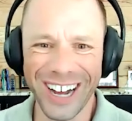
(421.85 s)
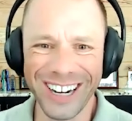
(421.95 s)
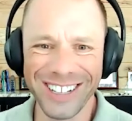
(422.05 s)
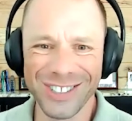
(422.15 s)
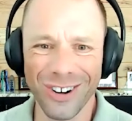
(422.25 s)

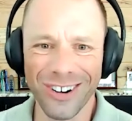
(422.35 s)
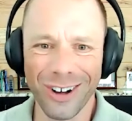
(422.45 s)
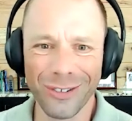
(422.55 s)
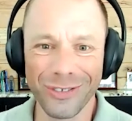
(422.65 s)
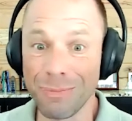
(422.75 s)
start
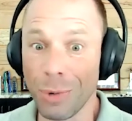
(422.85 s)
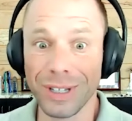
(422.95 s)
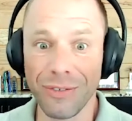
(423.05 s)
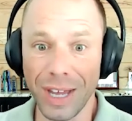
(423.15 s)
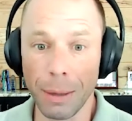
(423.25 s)
off in
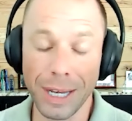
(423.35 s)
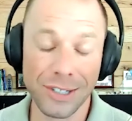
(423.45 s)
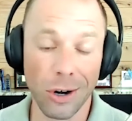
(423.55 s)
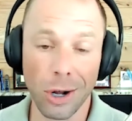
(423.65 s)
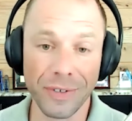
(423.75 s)
multifamily. I
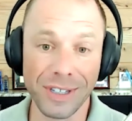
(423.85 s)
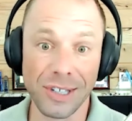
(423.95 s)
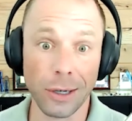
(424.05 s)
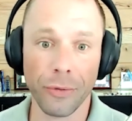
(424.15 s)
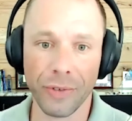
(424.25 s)
started off in
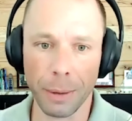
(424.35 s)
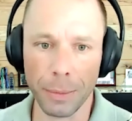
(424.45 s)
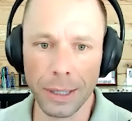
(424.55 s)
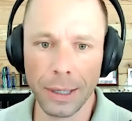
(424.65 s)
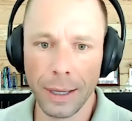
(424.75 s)
single
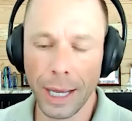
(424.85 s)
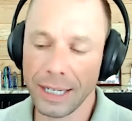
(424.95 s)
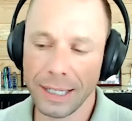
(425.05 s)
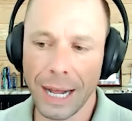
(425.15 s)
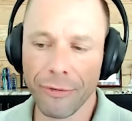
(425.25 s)
family. I
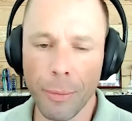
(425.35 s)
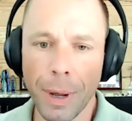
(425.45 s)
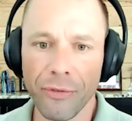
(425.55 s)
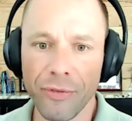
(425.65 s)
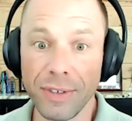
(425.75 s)
did that for
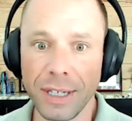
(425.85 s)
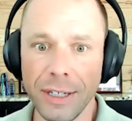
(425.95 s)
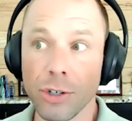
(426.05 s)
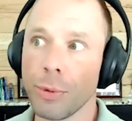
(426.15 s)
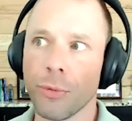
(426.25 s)
about 15
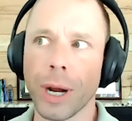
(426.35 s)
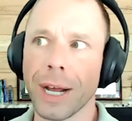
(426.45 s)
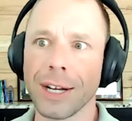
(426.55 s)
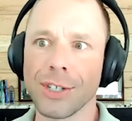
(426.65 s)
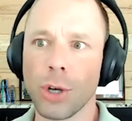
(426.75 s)
years before I
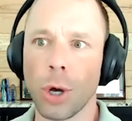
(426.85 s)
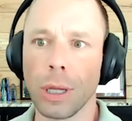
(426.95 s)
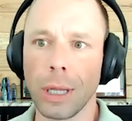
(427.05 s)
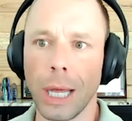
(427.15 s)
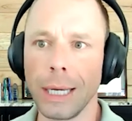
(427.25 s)
kind of saw the
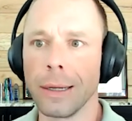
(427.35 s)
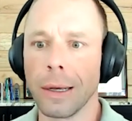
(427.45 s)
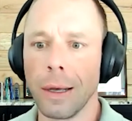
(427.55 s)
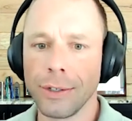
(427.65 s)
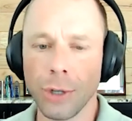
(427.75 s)
light.
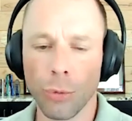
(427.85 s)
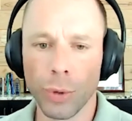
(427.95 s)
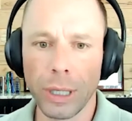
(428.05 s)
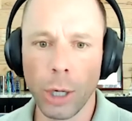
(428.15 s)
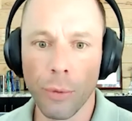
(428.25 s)
So
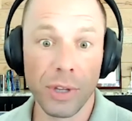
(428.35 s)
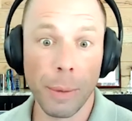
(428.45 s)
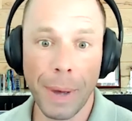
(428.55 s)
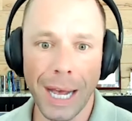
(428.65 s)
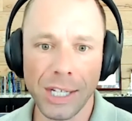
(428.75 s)
really over the
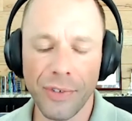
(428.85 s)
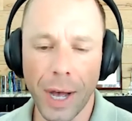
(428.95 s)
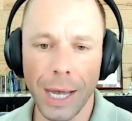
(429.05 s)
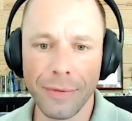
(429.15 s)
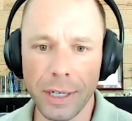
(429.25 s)
past
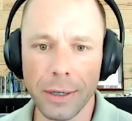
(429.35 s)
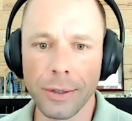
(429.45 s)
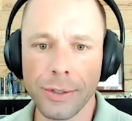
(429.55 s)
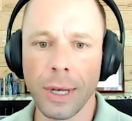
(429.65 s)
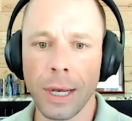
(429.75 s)
5
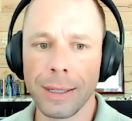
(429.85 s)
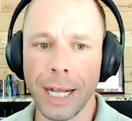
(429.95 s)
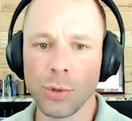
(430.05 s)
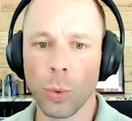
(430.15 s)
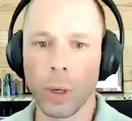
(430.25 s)
years,
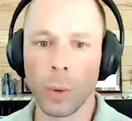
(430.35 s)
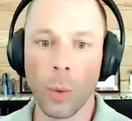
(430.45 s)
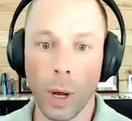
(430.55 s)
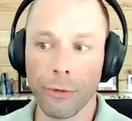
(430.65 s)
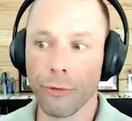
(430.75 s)
that's when we
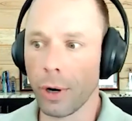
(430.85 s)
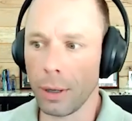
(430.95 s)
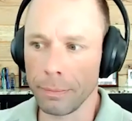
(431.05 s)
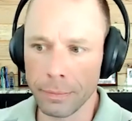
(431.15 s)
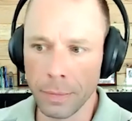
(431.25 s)
went from,